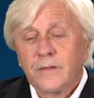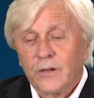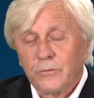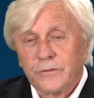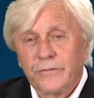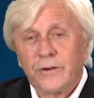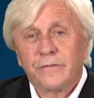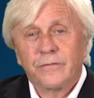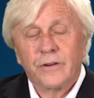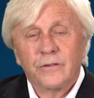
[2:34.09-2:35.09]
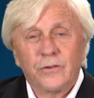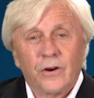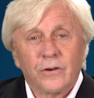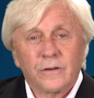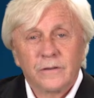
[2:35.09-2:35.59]
It was very, very
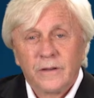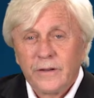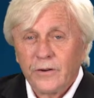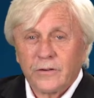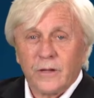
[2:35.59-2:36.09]
dark. Here